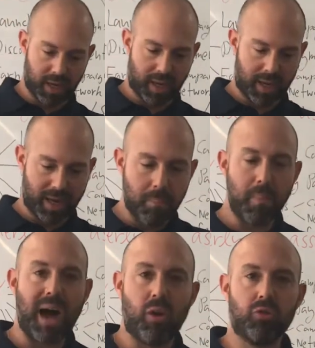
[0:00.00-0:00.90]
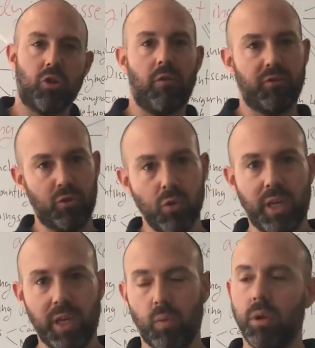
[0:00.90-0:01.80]
amount of
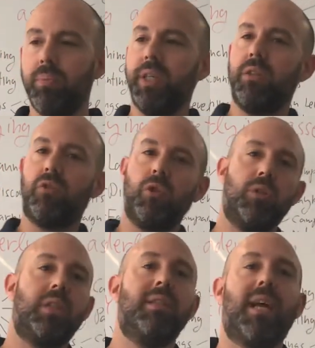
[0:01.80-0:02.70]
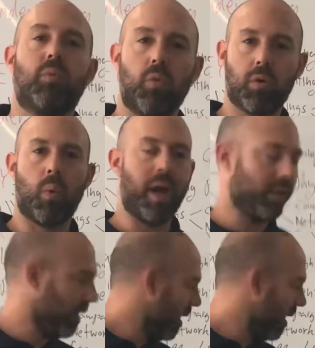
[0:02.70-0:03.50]
Tuki will be distributed network-wide.